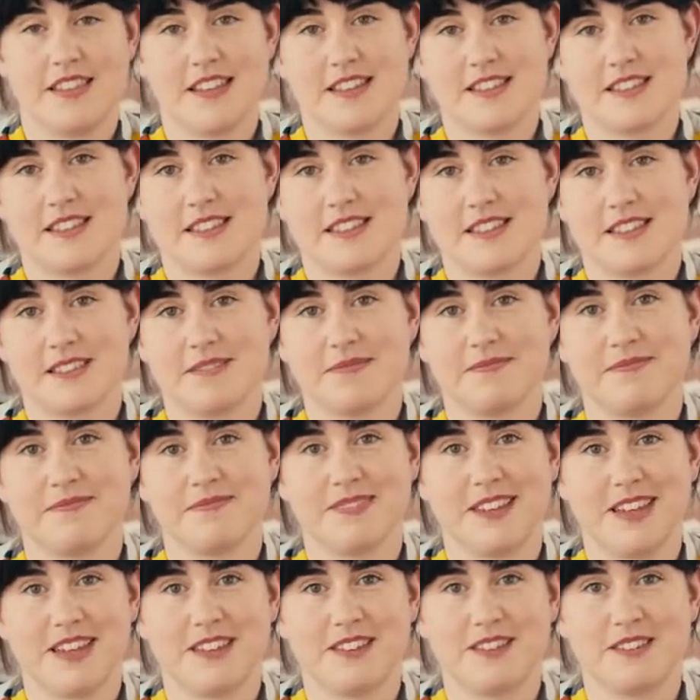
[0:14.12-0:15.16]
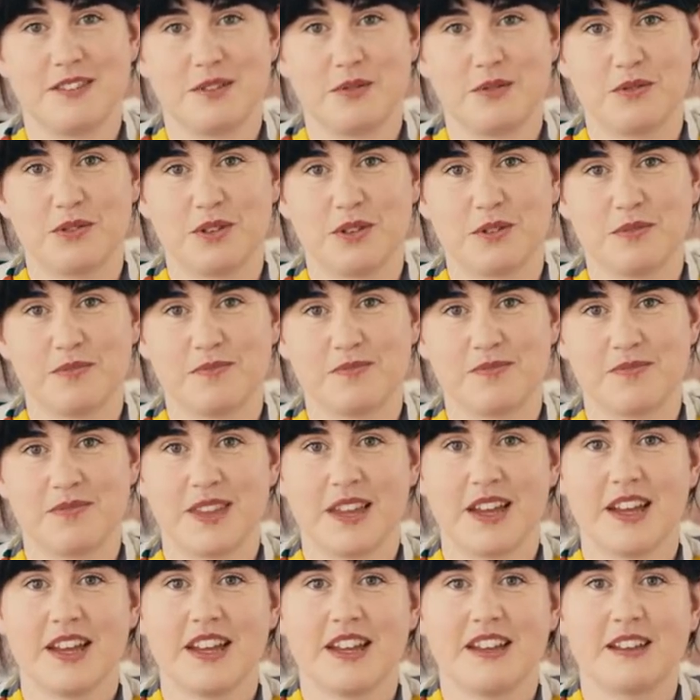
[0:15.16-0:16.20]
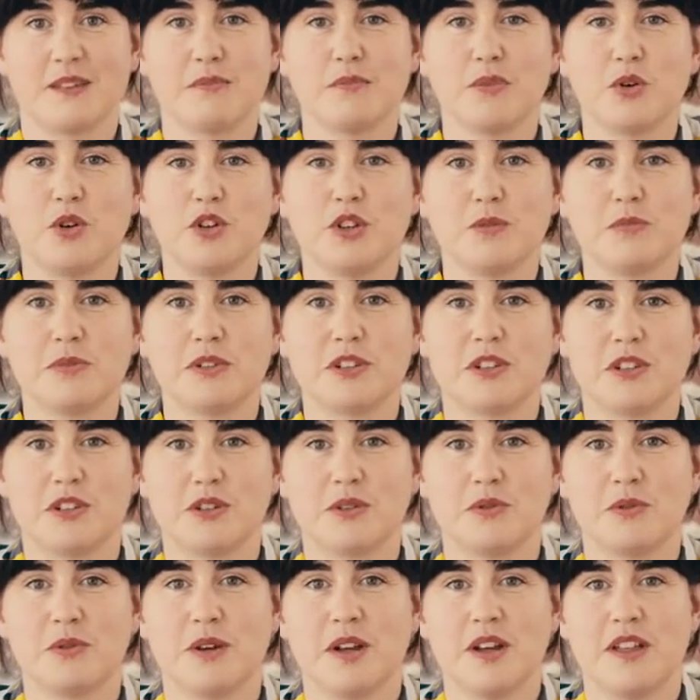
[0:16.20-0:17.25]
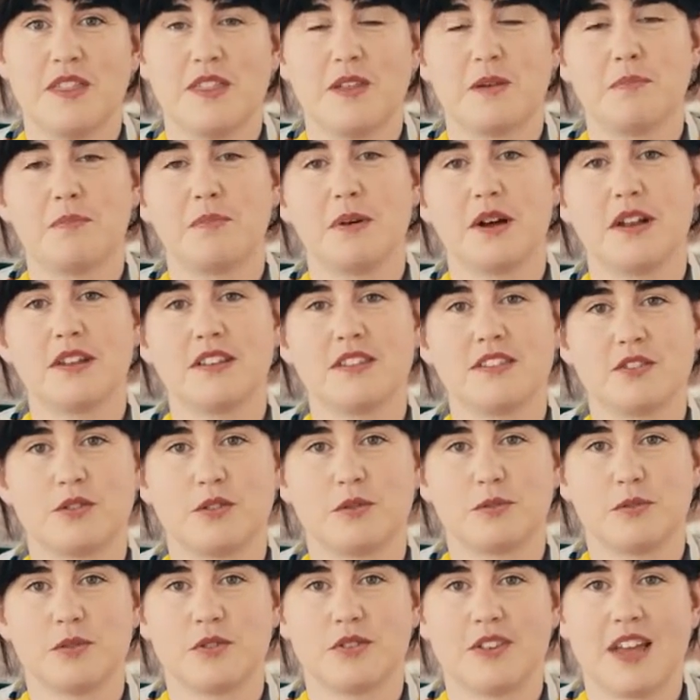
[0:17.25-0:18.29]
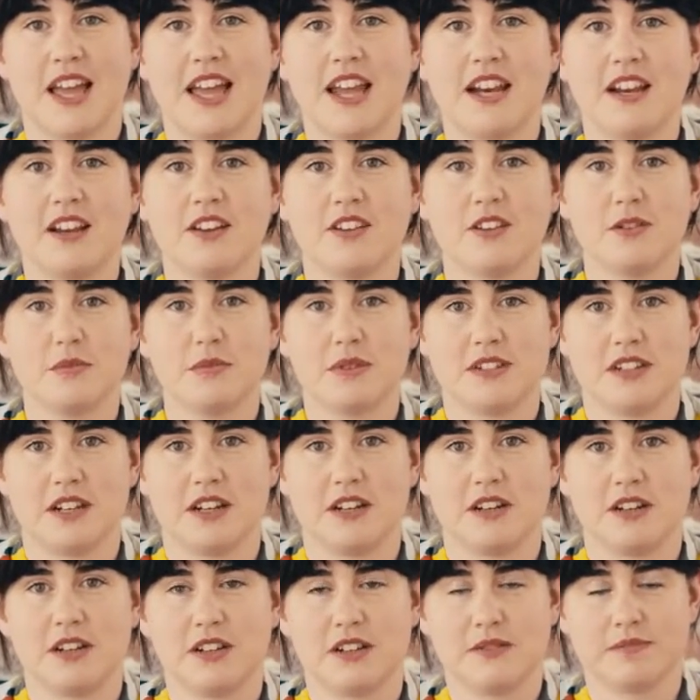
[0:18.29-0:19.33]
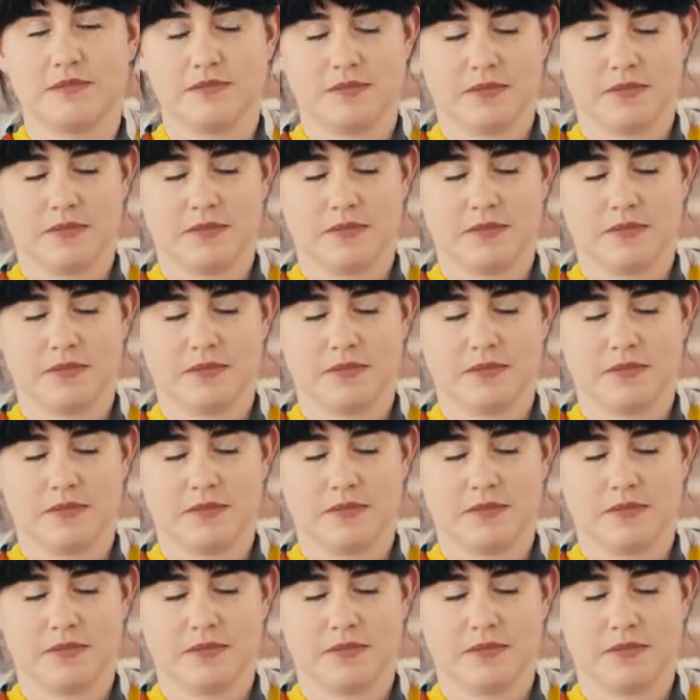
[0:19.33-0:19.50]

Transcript: This is Sugrue. It's moldable glue that bonds to almost any other material,